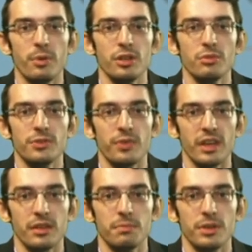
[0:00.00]
body was
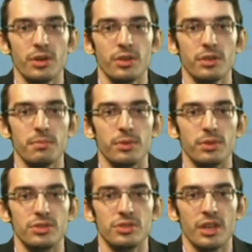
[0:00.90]
found beyond the
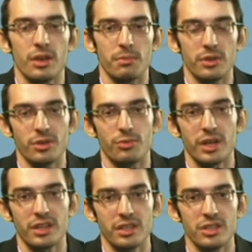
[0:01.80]
bush, beyond
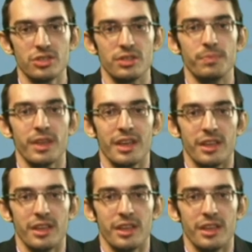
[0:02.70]
recognition.